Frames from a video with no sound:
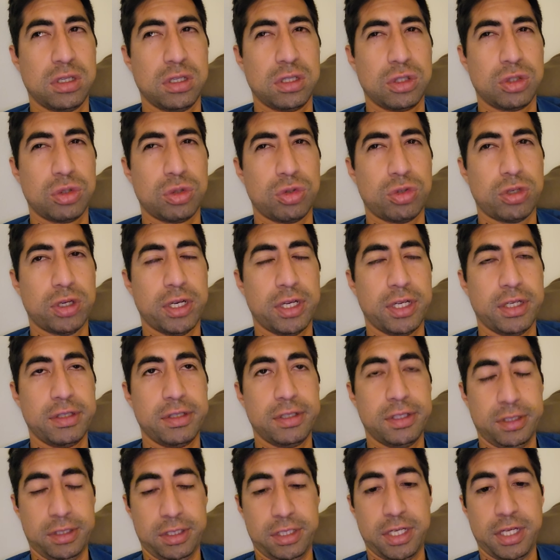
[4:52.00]
So trying to
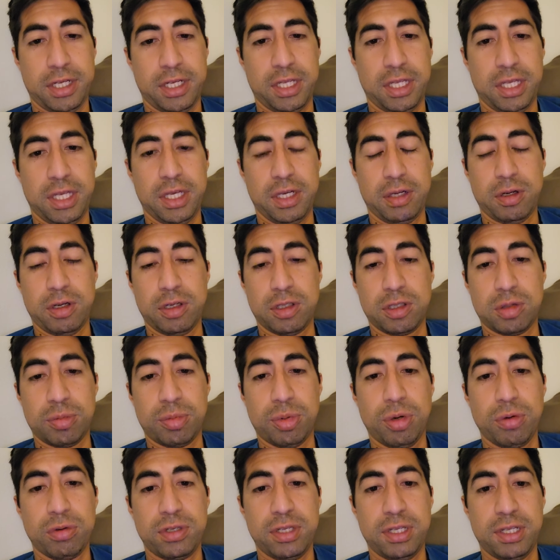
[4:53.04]
again increase the
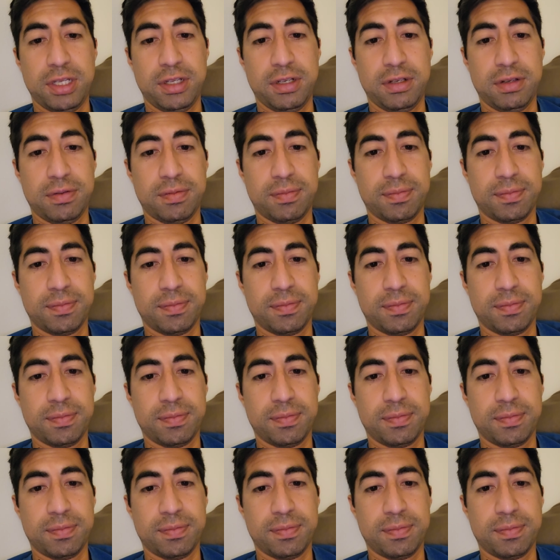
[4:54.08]
protein.